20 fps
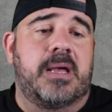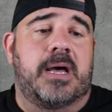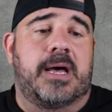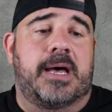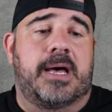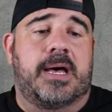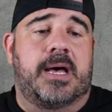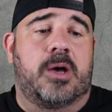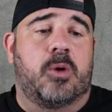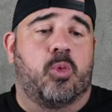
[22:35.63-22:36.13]

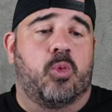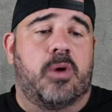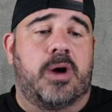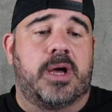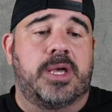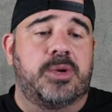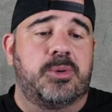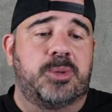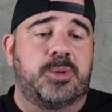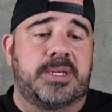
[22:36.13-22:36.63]

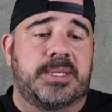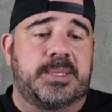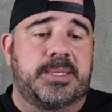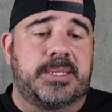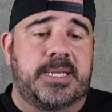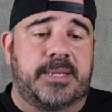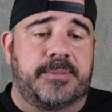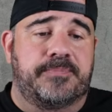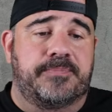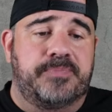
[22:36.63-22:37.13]
What you just
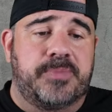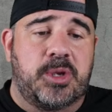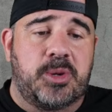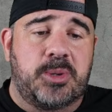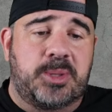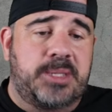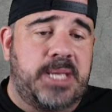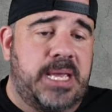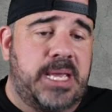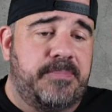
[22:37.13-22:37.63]
did, your
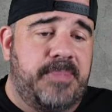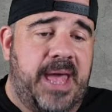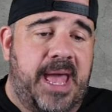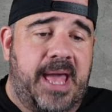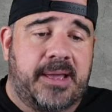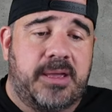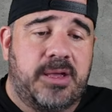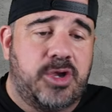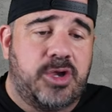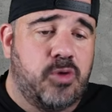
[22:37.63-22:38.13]
stake
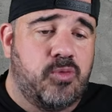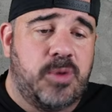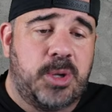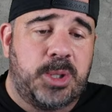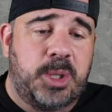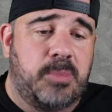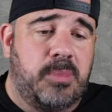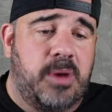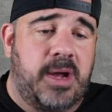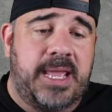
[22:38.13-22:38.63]
back, your
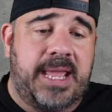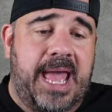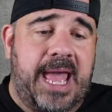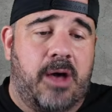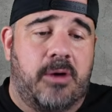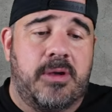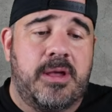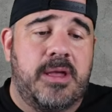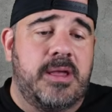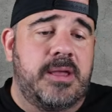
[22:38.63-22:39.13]
original money
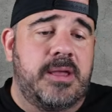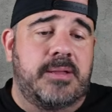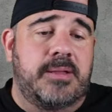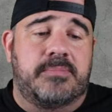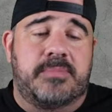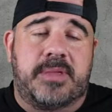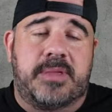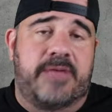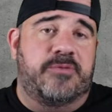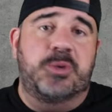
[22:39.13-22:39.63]
out.
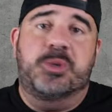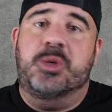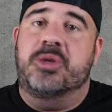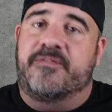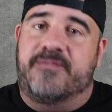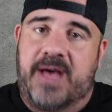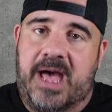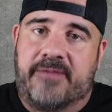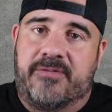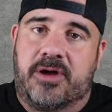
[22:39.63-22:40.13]
If you took
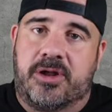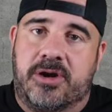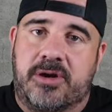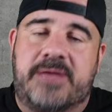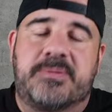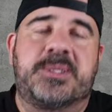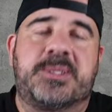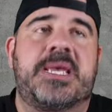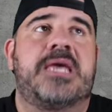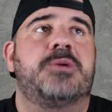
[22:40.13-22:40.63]
the 500,
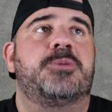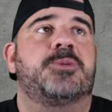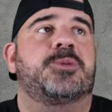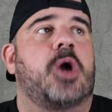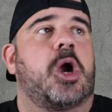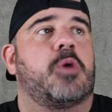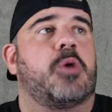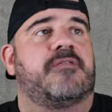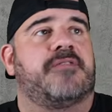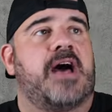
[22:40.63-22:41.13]
if say you
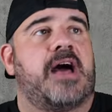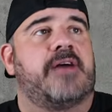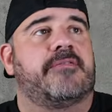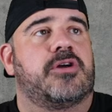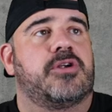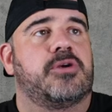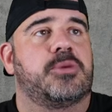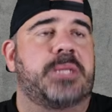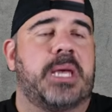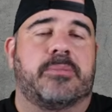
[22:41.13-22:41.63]
start with
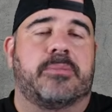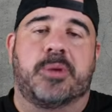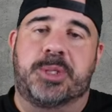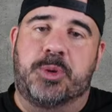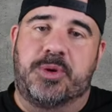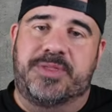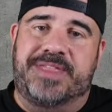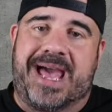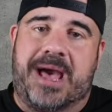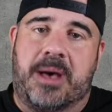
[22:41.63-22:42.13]
500, double it
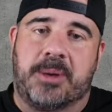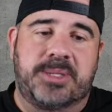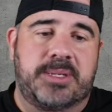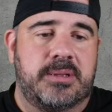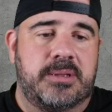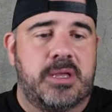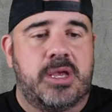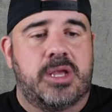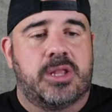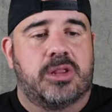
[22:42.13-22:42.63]
to
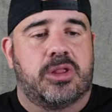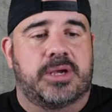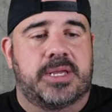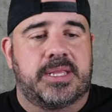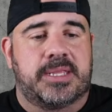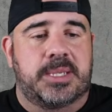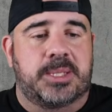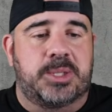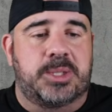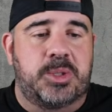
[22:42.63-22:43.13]
1,000, look at
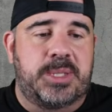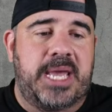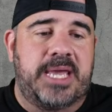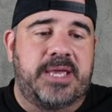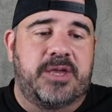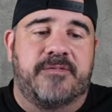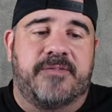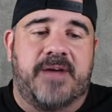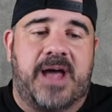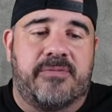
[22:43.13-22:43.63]
this. You
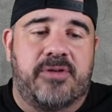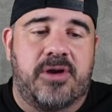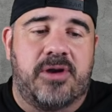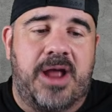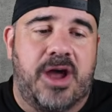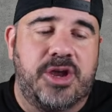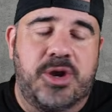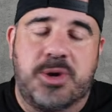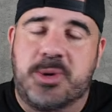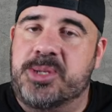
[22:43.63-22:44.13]
take your 500
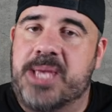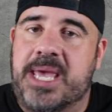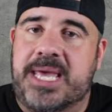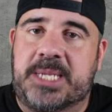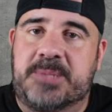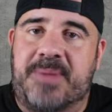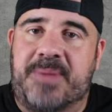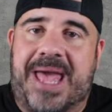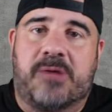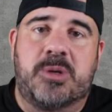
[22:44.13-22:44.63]
out, your stake
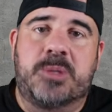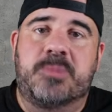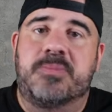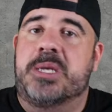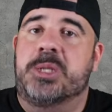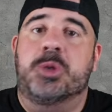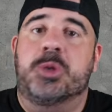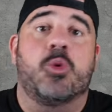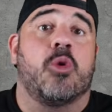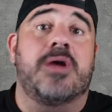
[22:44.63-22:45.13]
is back, which
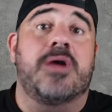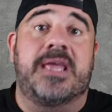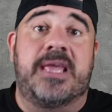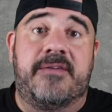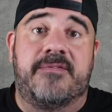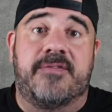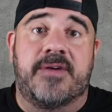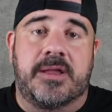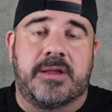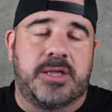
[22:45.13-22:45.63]
means you are
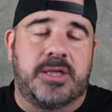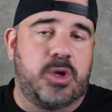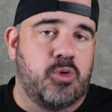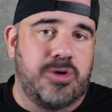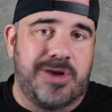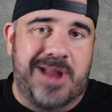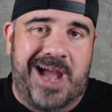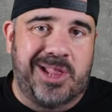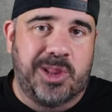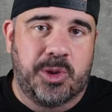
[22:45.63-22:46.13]
even. You
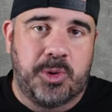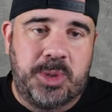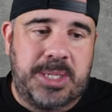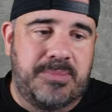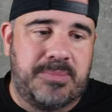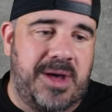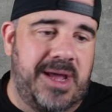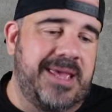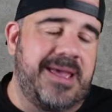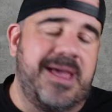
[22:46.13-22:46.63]
are not
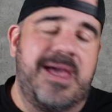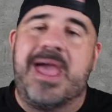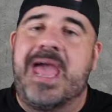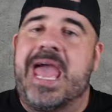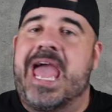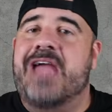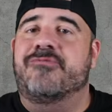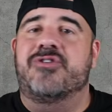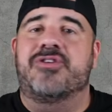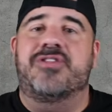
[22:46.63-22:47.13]
losing money.
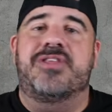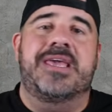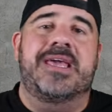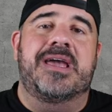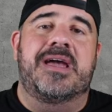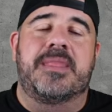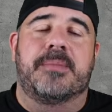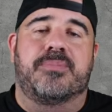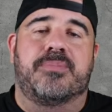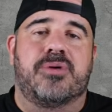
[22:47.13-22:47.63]
Everything
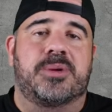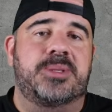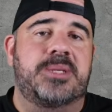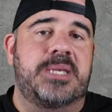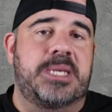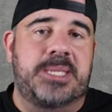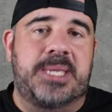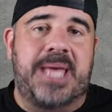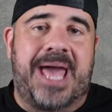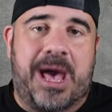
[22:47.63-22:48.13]
in the books
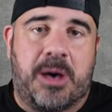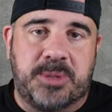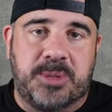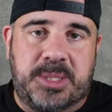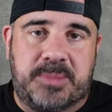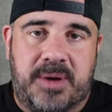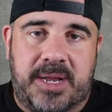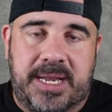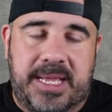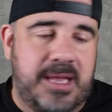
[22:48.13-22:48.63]
is
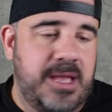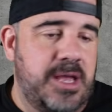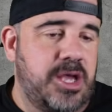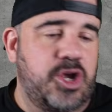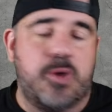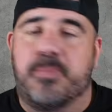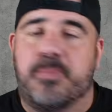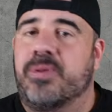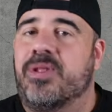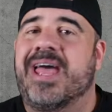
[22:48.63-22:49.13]
house money.
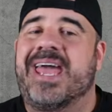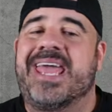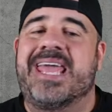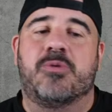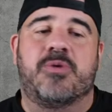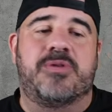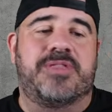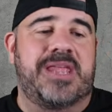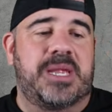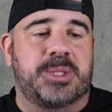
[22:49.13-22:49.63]
You're
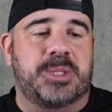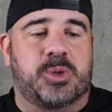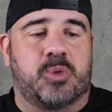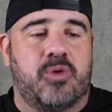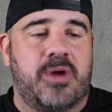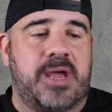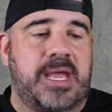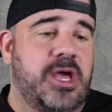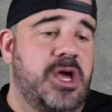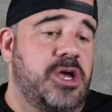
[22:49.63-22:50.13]
playing with it. It's
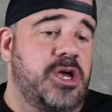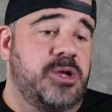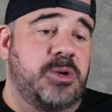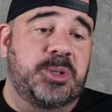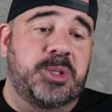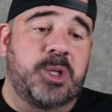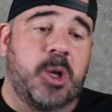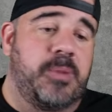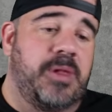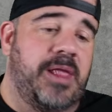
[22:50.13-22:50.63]
great. You're
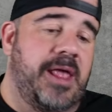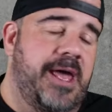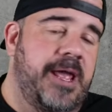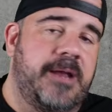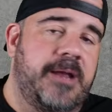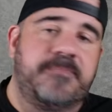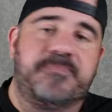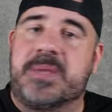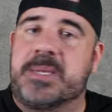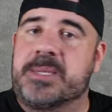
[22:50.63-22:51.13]
still
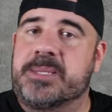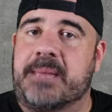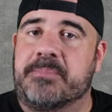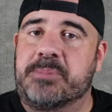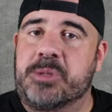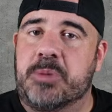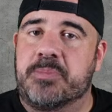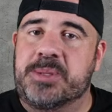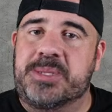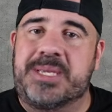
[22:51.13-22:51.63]
playing, same
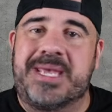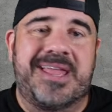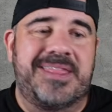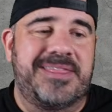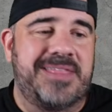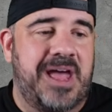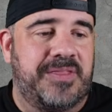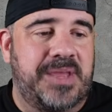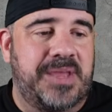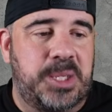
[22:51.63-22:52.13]
2%,
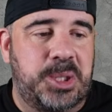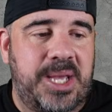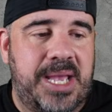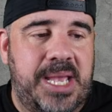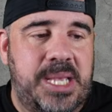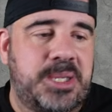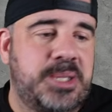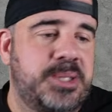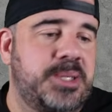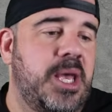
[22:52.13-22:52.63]
nothing
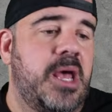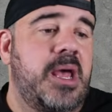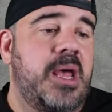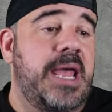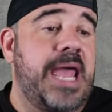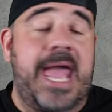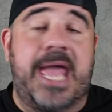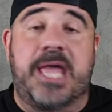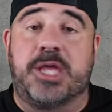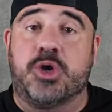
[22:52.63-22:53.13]
changes.
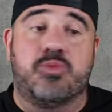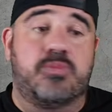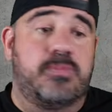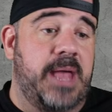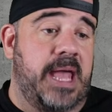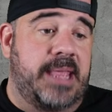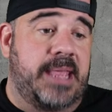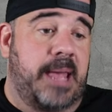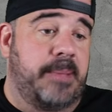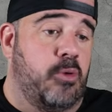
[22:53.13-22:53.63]
And you,
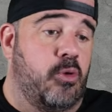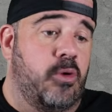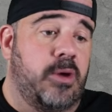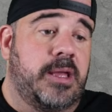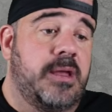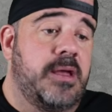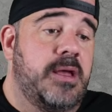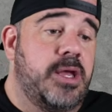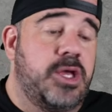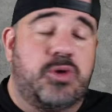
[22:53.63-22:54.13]
at that
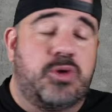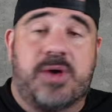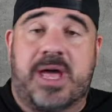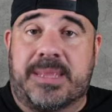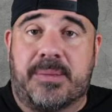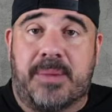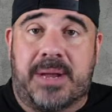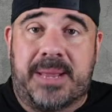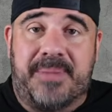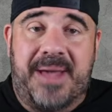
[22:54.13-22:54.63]
point, you got
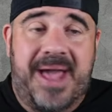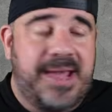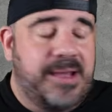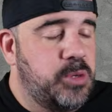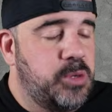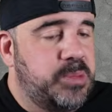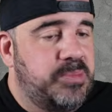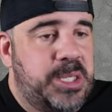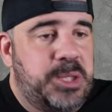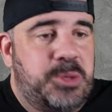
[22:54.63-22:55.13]
the money back,
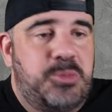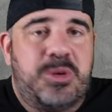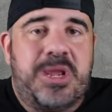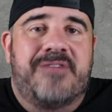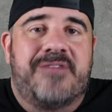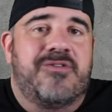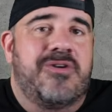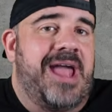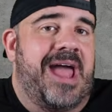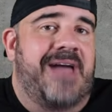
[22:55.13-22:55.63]
which means you
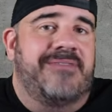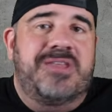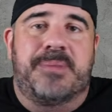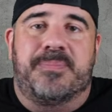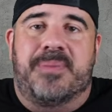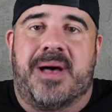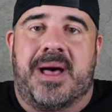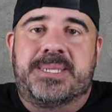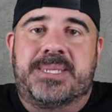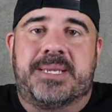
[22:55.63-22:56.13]
never have to
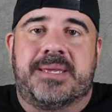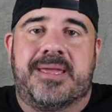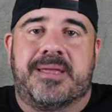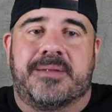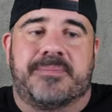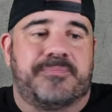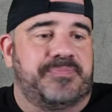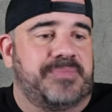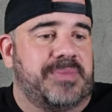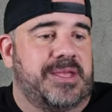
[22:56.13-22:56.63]
deposit
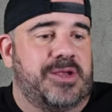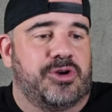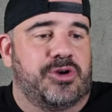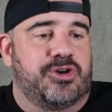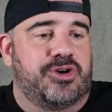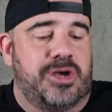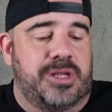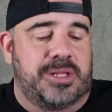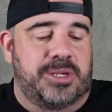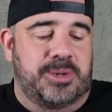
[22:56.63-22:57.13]
again. You're
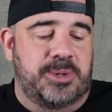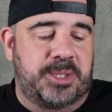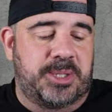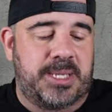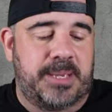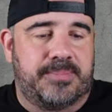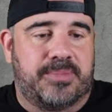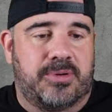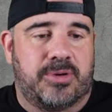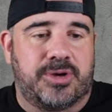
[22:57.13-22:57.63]
good. You're
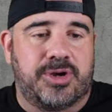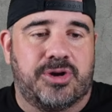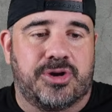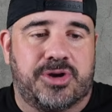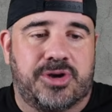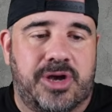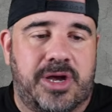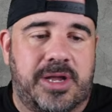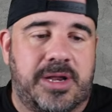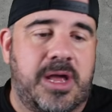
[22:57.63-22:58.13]
simple. You're
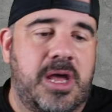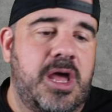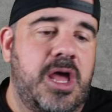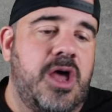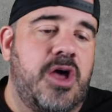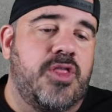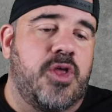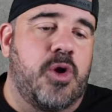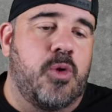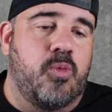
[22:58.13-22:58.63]
good.
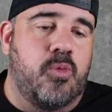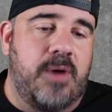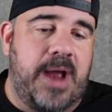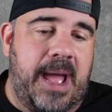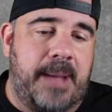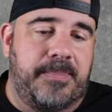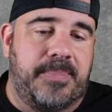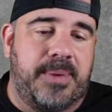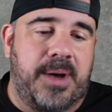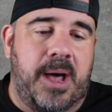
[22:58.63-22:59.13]
The
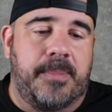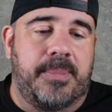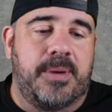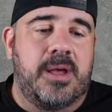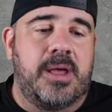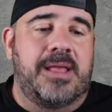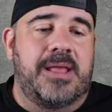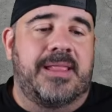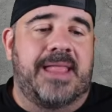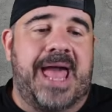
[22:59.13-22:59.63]
wrap up.
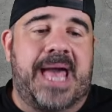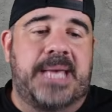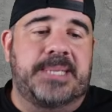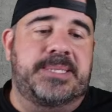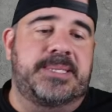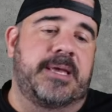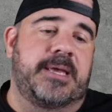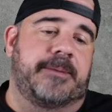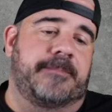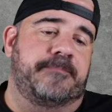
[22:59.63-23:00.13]

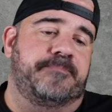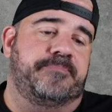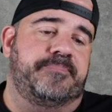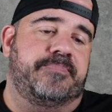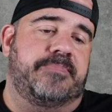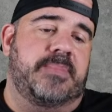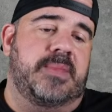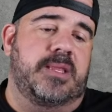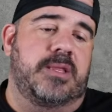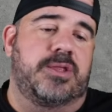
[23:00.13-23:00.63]
Last thing,
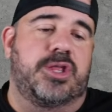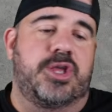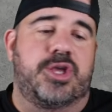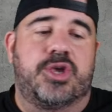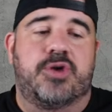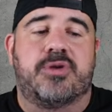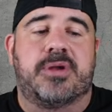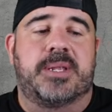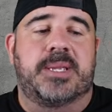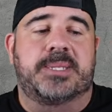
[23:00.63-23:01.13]
the
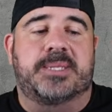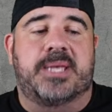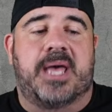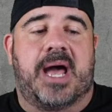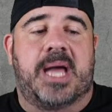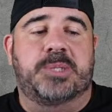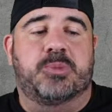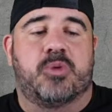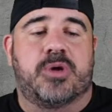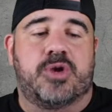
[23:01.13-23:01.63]
unit
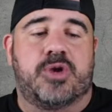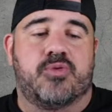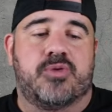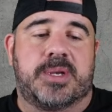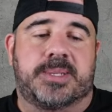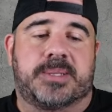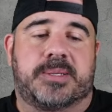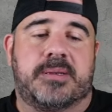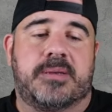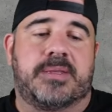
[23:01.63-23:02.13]
decides what you
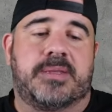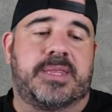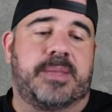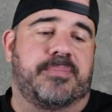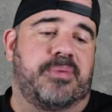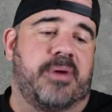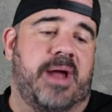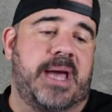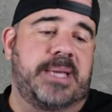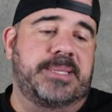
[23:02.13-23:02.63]
risk. The
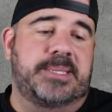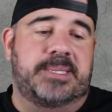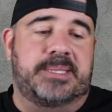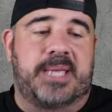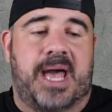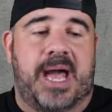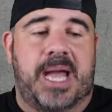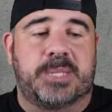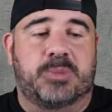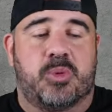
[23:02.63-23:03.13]
price
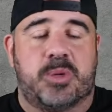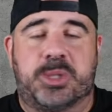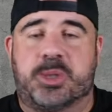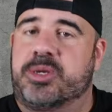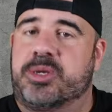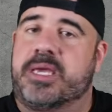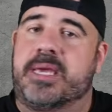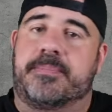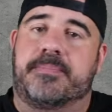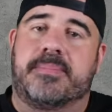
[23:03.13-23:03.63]
decides what you
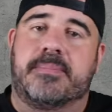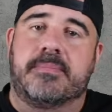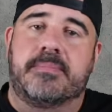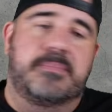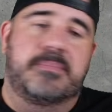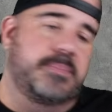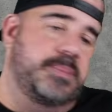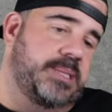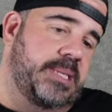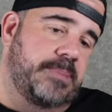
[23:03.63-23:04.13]
keep.
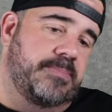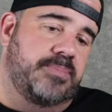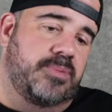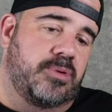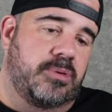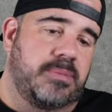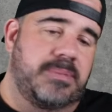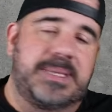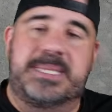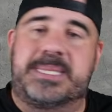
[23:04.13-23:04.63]

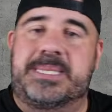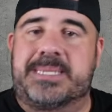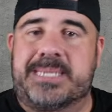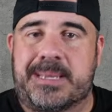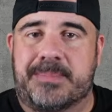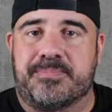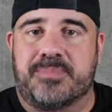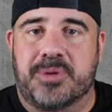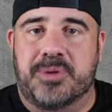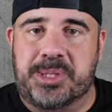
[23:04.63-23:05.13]
Simple, simple